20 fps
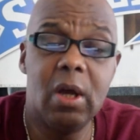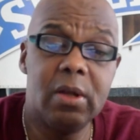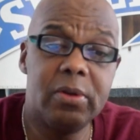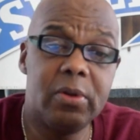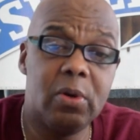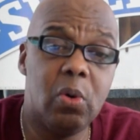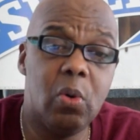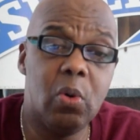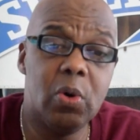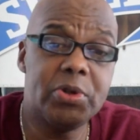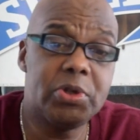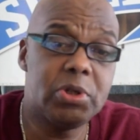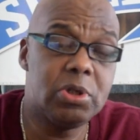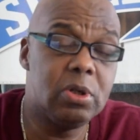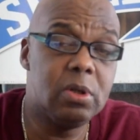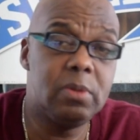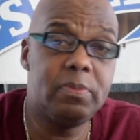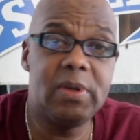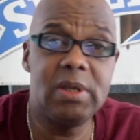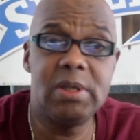The horse
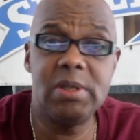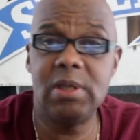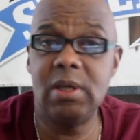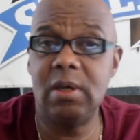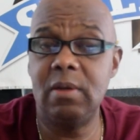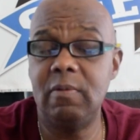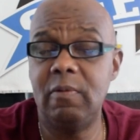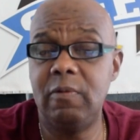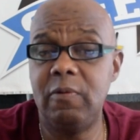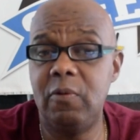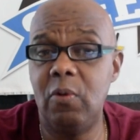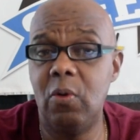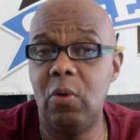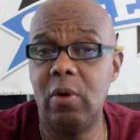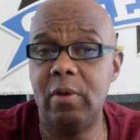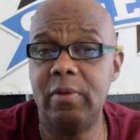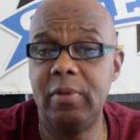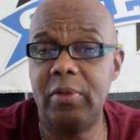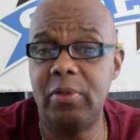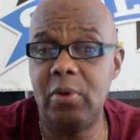should be sitting
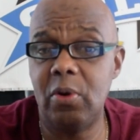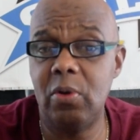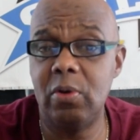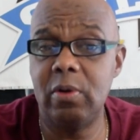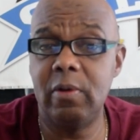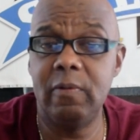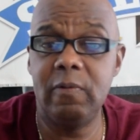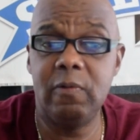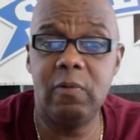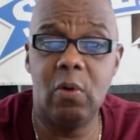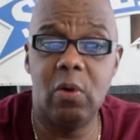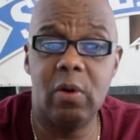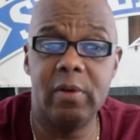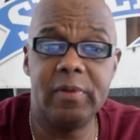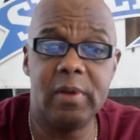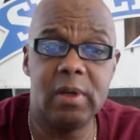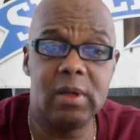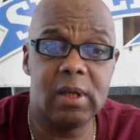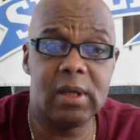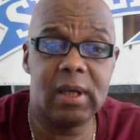fourth, third, or
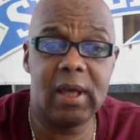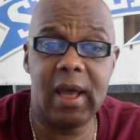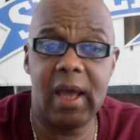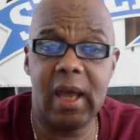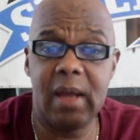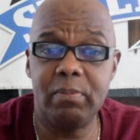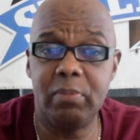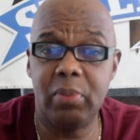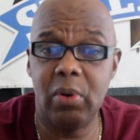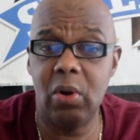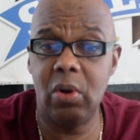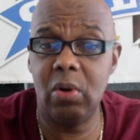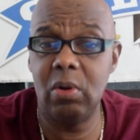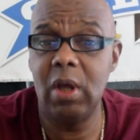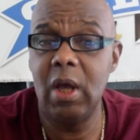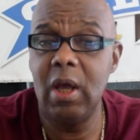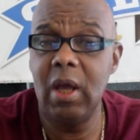fourth in the Catbird